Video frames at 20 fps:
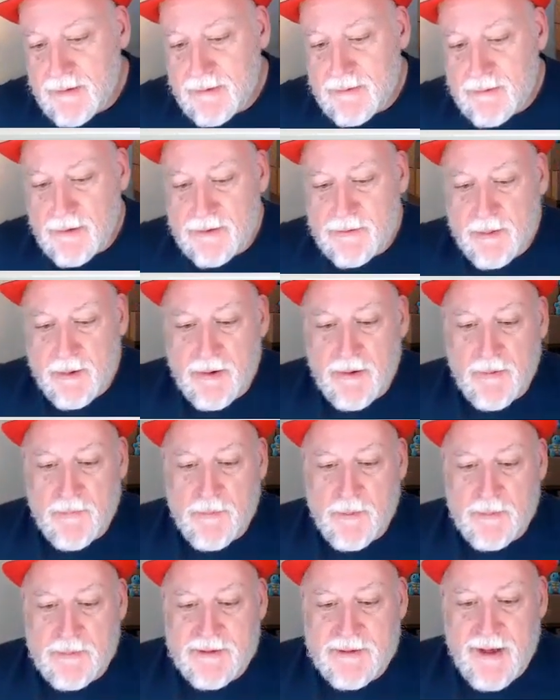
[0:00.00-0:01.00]
looks pretty good
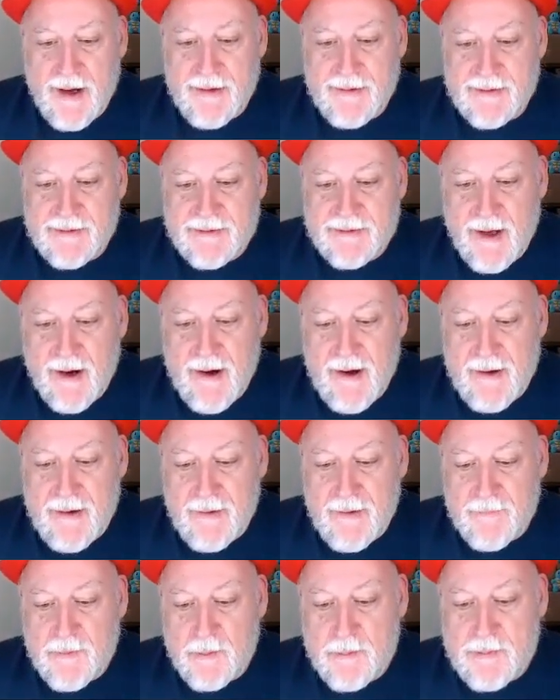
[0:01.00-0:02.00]
from side to side,
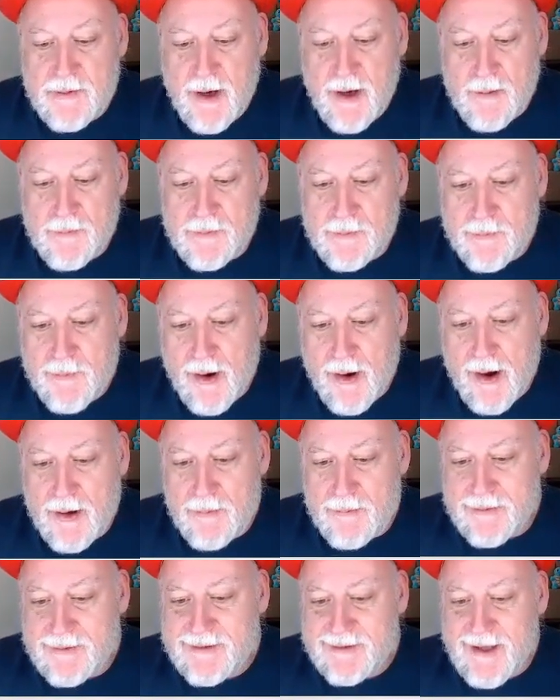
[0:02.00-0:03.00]
and from top to
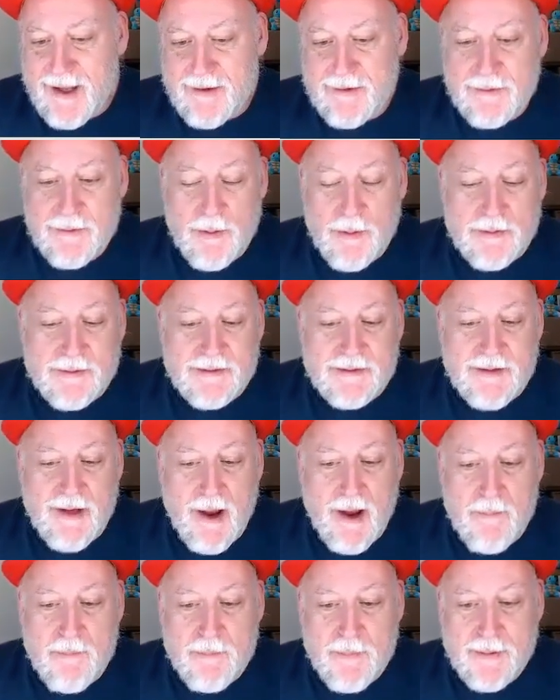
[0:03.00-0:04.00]
bottom it's slightly towards the
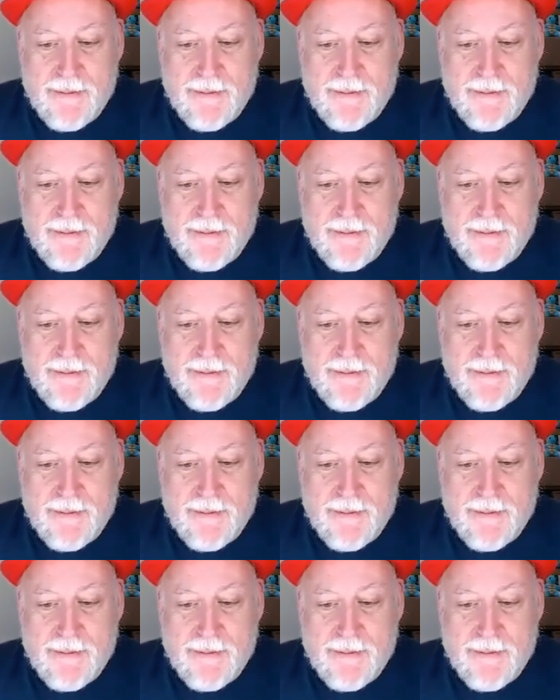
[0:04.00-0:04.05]
top,